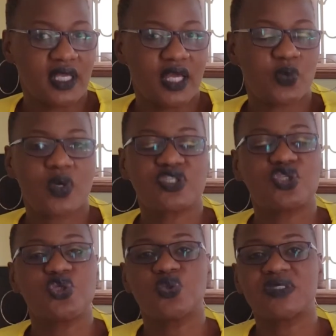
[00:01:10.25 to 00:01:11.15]
and
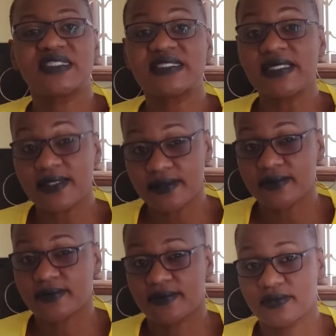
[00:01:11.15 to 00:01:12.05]
once you sin,
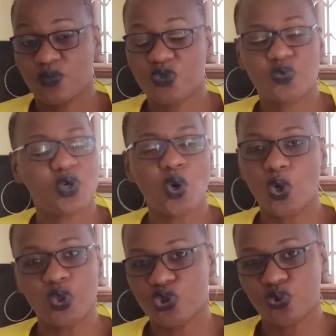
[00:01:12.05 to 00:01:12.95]
which we
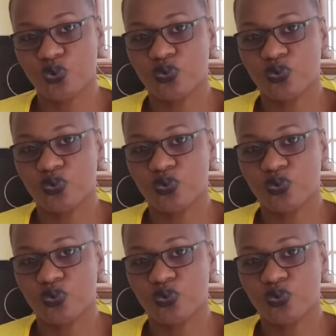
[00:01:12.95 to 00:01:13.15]
all do,